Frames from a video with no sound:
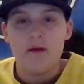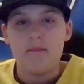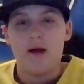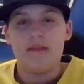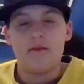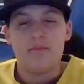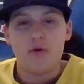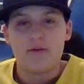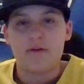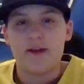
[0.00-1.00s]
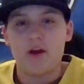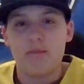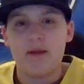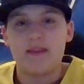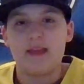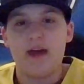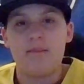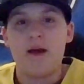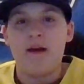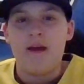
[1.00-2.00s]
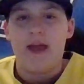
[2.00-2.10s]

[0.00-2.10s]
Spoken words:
but Puerto Rico beat them,